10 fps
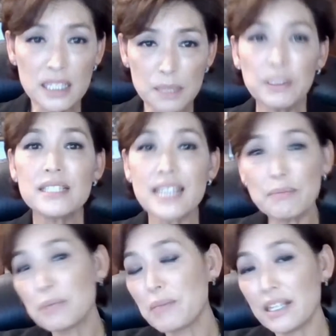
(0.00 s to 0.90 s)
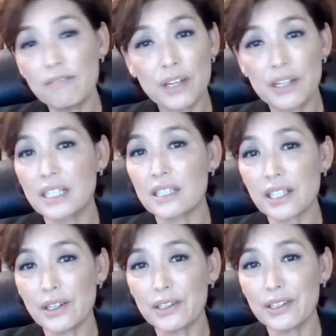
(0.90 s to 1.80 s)
this pandemic made it very
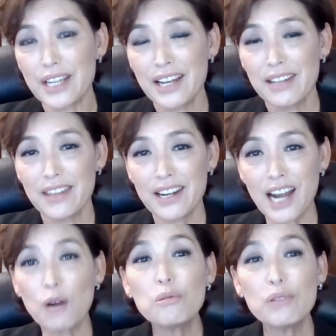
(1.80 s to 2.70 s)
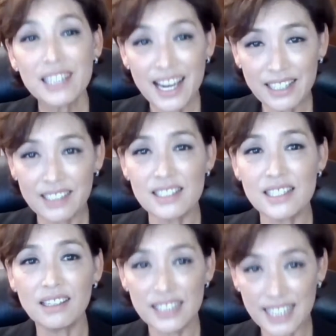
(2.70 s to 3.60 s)
clear that our reliance
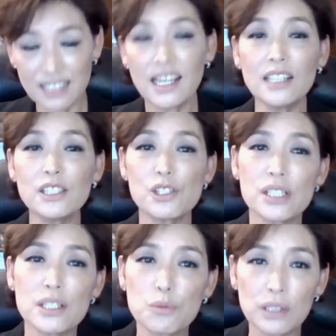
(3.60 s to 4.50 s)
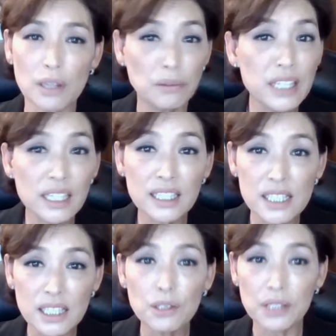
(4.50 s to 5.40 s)
on technologies will only
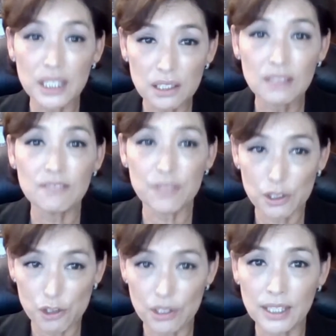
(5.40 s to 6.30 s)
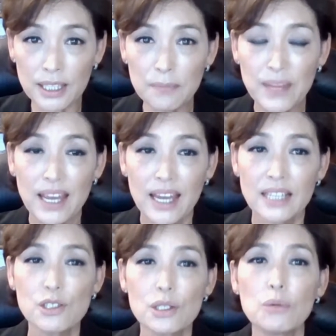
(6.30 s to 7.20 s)
continue into the future.
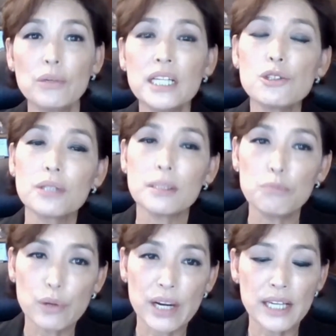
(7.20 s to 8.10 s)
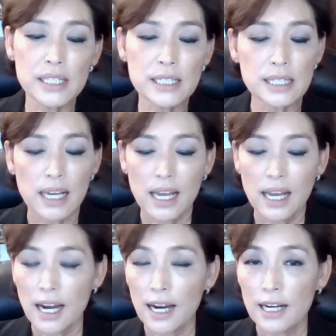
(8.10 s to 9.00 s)
And so we need to embrace
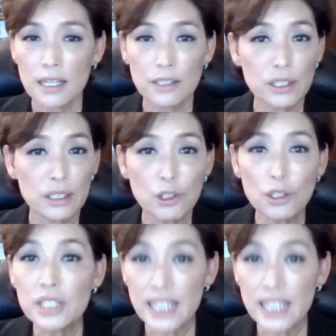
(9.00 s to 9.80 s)
uh, the new